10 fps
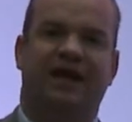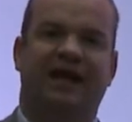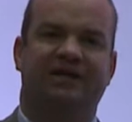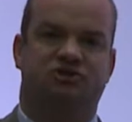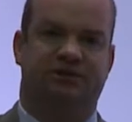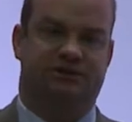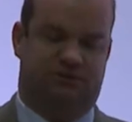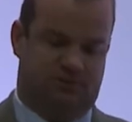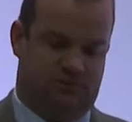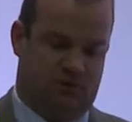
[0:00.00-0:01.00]
hatred
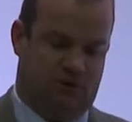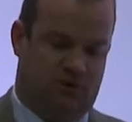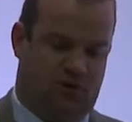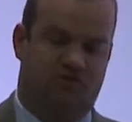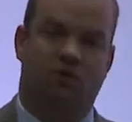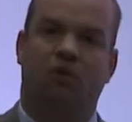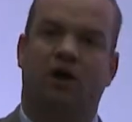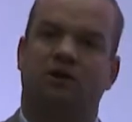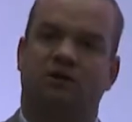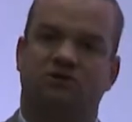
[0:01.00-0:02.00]
of the
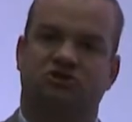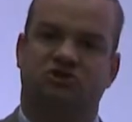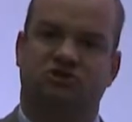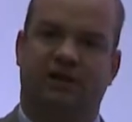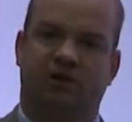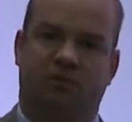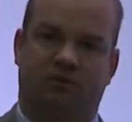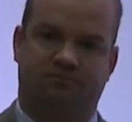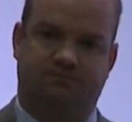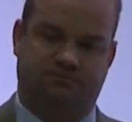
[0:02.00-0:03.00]
word sustainable.